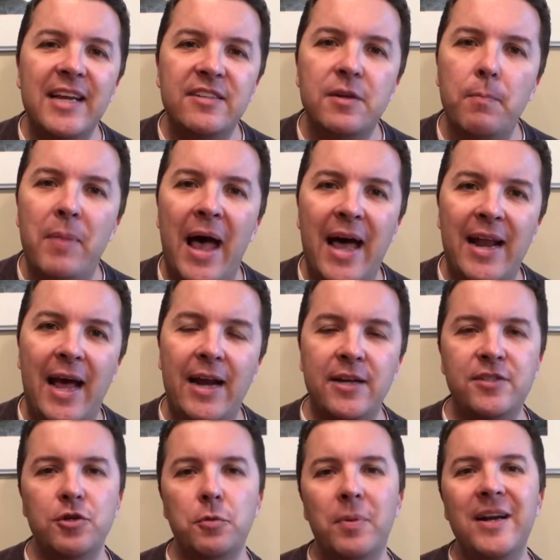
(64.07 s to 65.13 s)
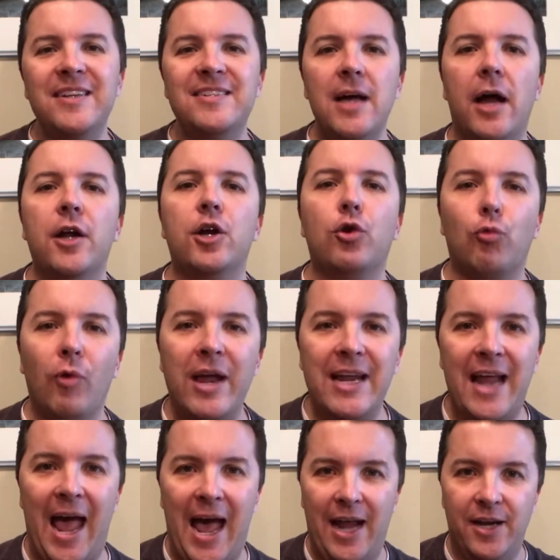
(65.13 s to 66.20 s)
it's a bad attitude, but it's not a great
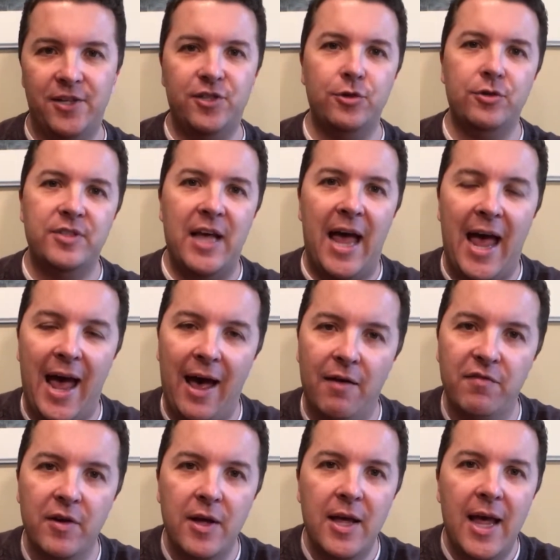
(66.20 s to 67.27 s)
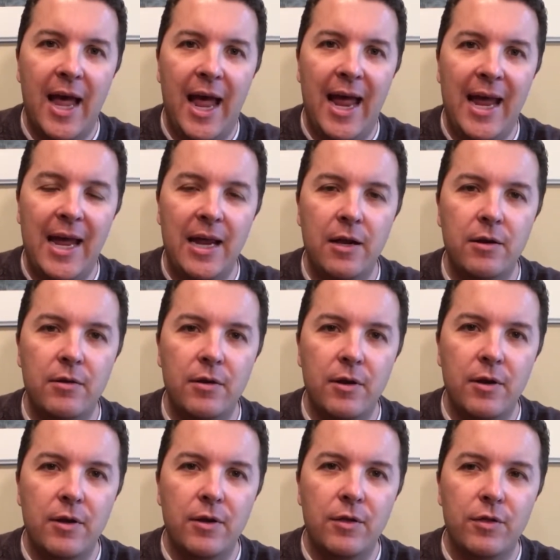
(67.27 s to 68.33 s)
attitude to have. And
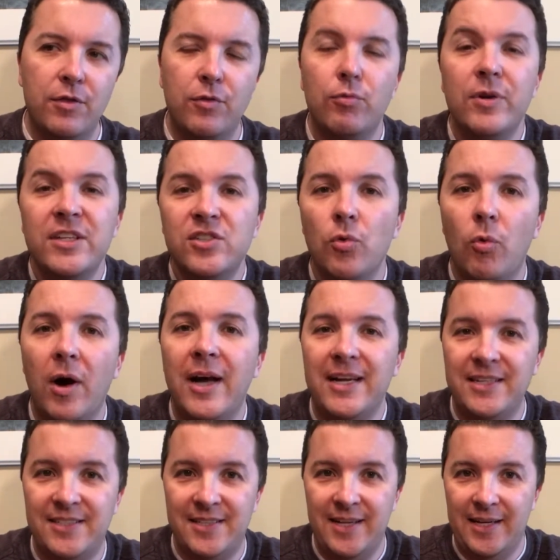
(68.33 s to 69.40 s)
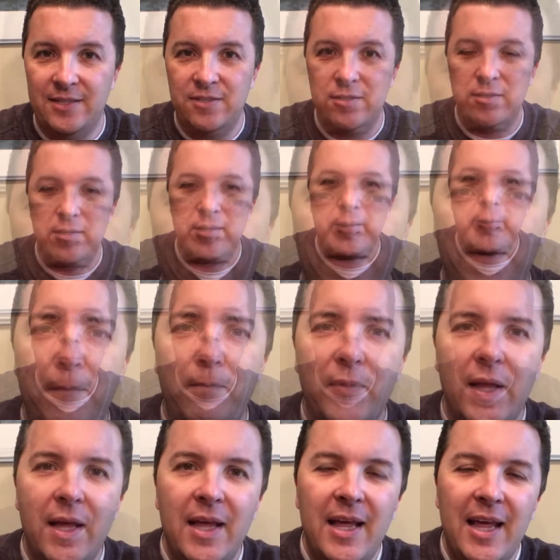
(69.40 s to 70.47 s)
the reason why is this.
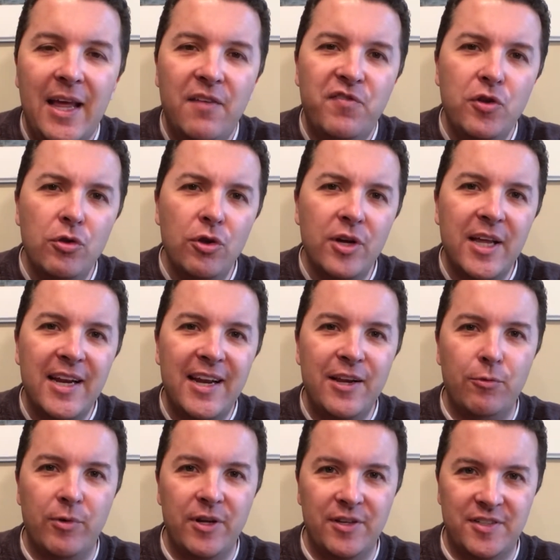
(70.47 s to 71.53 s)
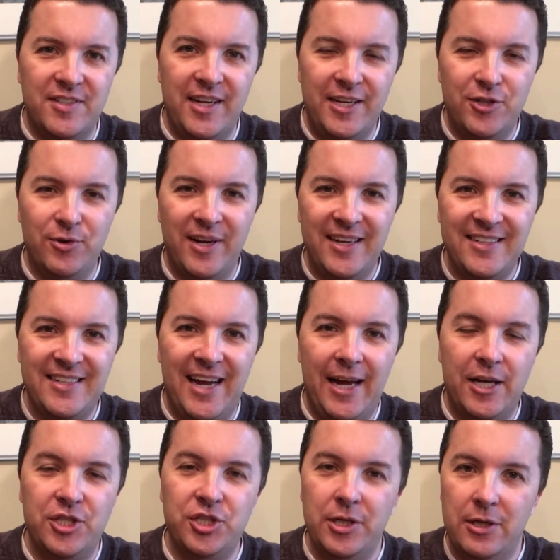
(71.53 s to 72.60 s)
If you look at any real estate
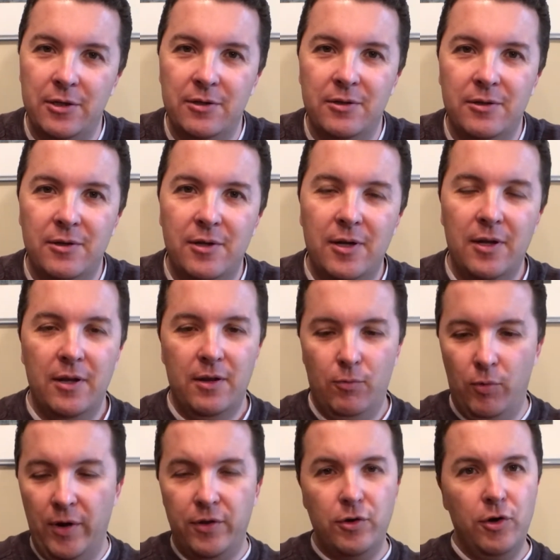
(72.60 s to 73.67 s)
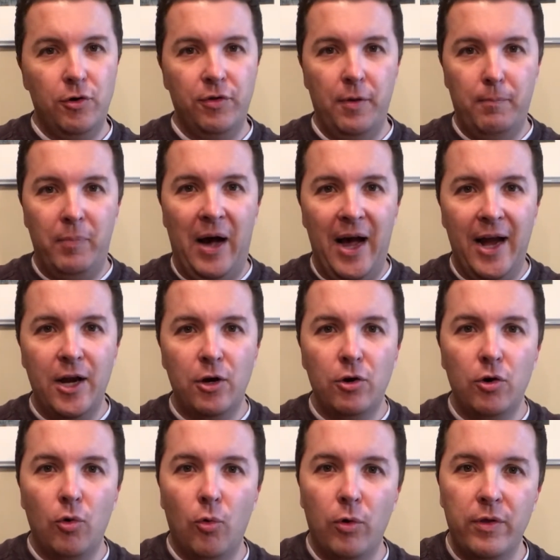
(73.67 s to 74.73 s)
transaction, whether you're the
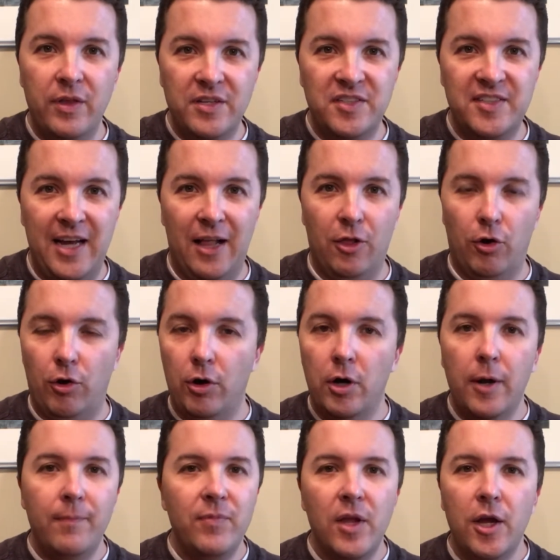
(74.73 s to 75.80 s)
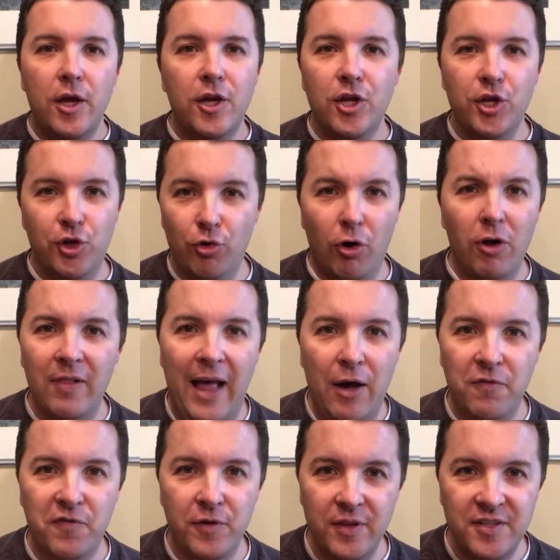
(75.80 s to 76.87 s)
buyer or the seller, you're all out
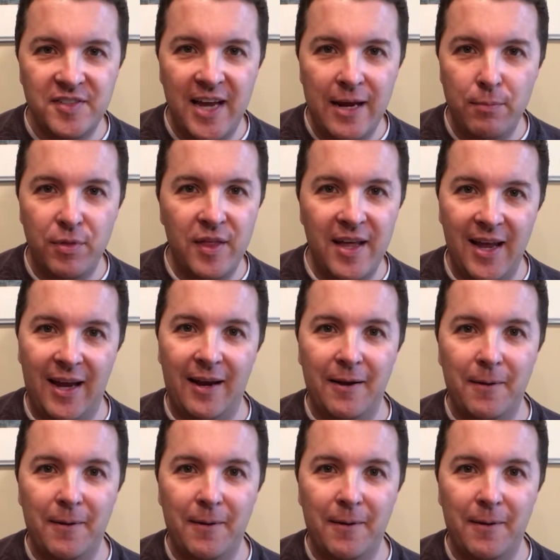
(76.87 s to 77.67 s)
for the same thing.